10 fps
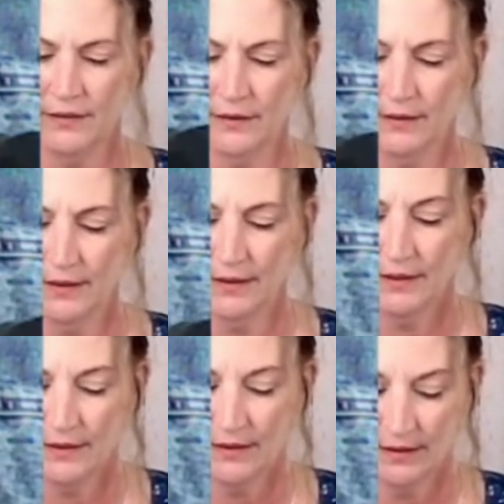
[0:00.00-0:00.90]

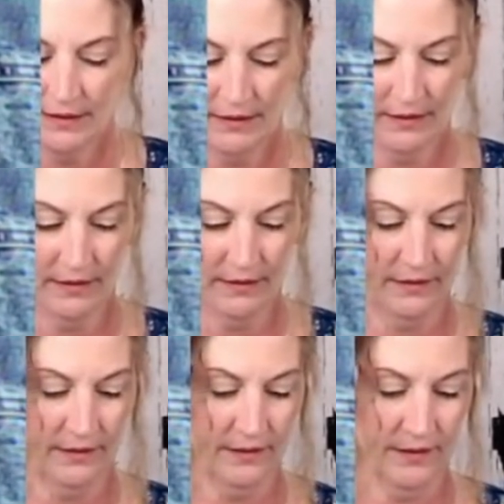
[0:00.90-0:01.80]

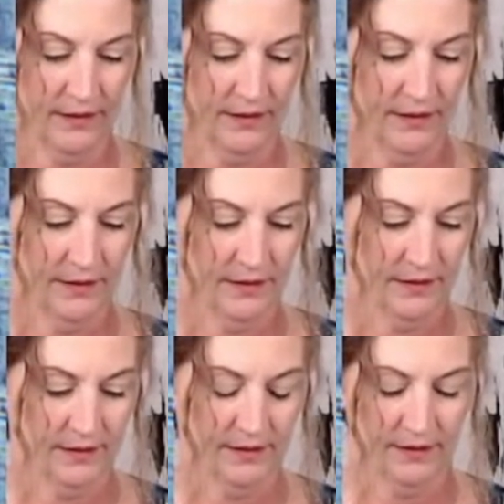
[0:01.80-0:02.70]

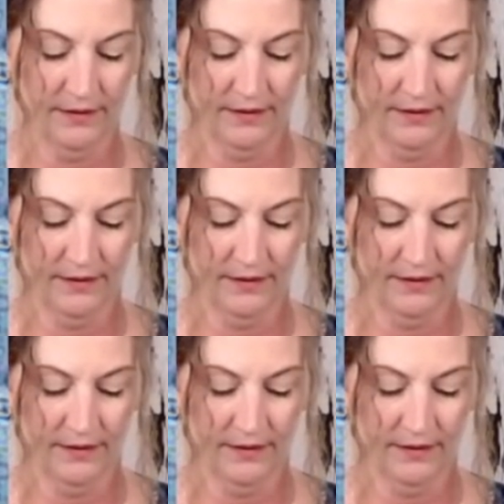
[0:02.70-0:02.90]
Nobody speaks.